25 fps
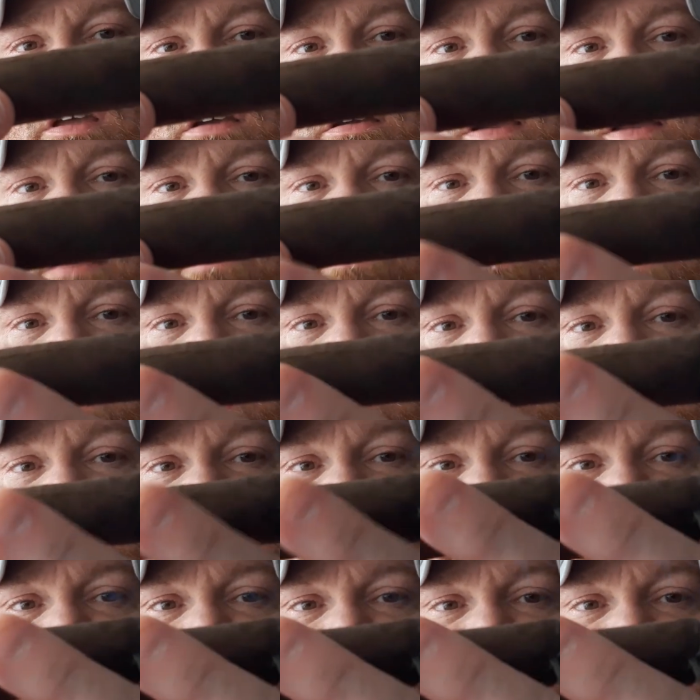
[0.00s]
It feels
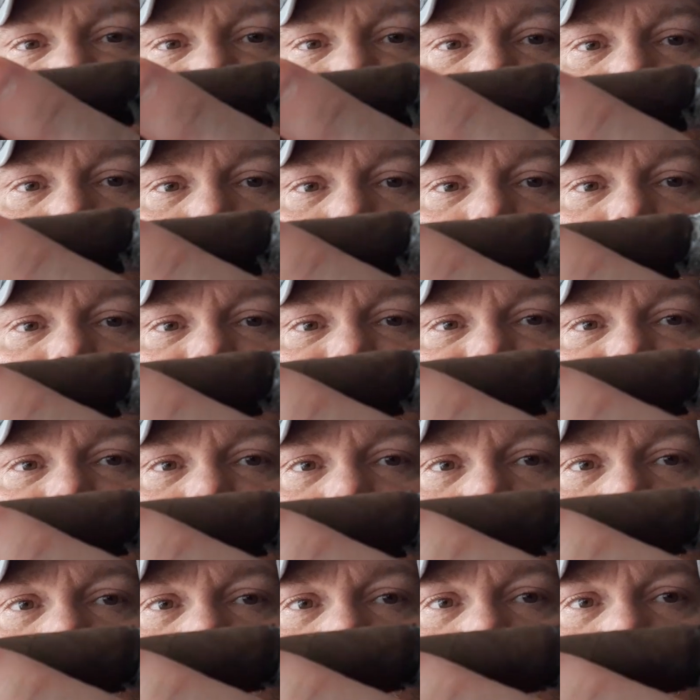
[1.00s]
like it's going to want to
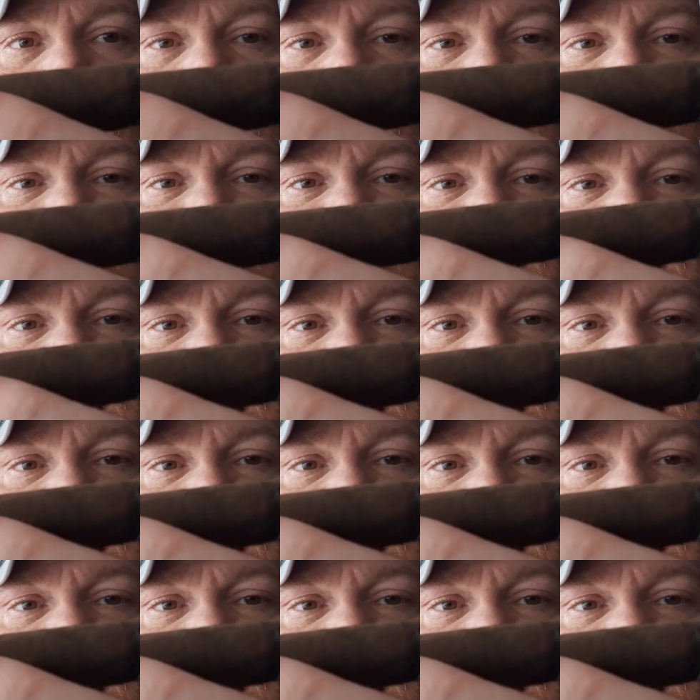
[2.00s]
fall off